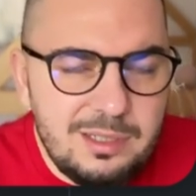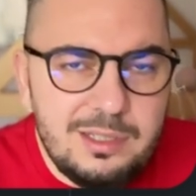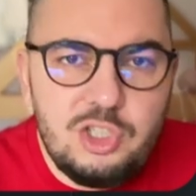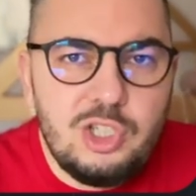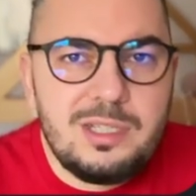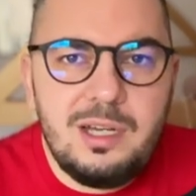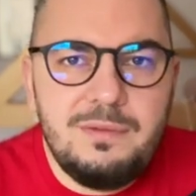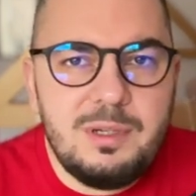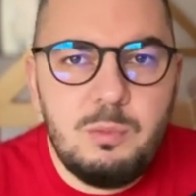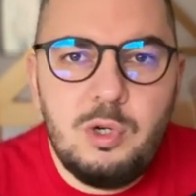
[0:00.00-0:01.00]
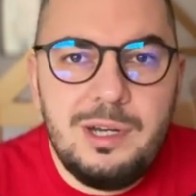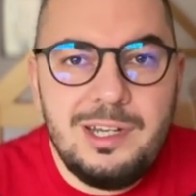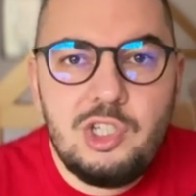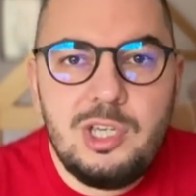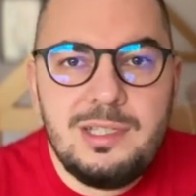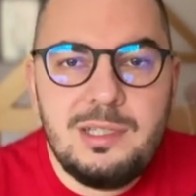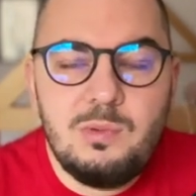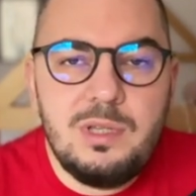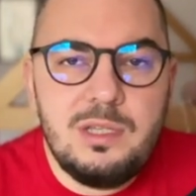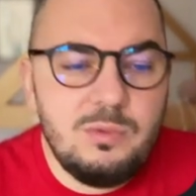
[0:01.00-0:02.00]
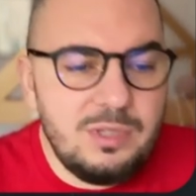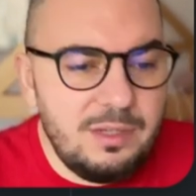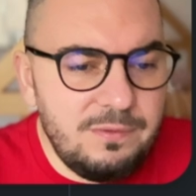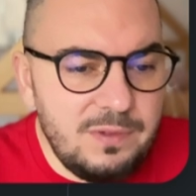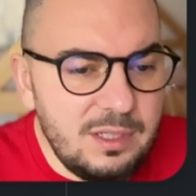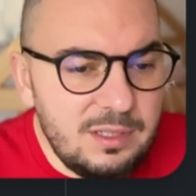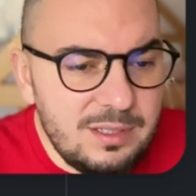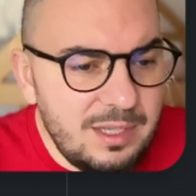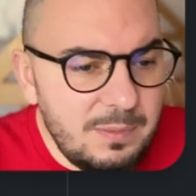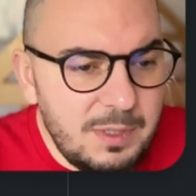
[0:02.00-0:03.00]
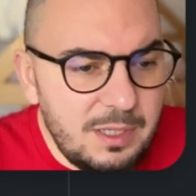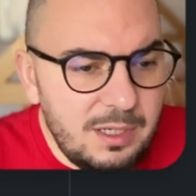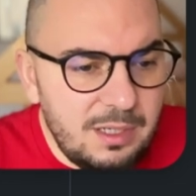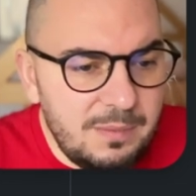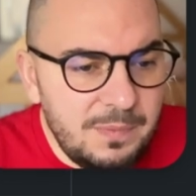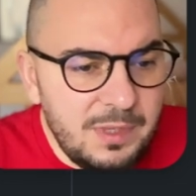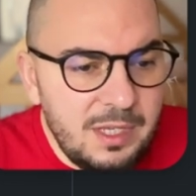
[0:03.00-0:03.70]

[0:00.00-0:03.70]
just covering more edge cases with the new def fields API.